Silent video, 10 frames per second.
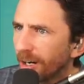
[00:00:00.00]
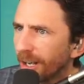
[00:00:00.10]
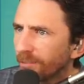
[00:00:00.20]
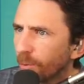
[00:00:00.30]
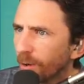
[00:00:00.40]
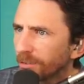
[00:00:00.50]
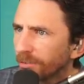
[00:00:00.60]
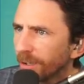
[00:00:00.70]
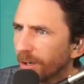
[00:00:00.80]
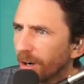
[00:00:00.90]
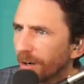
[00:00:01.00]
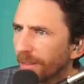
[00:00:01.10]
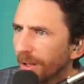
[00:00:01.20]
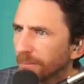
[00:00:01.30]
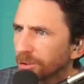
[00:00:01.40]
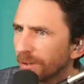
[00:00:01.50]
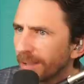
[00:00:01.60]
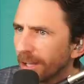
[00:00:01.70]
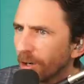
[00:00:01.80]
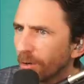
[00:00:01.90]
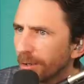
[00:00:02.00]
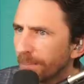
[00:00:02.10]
and I have worked really hard on them so that they don't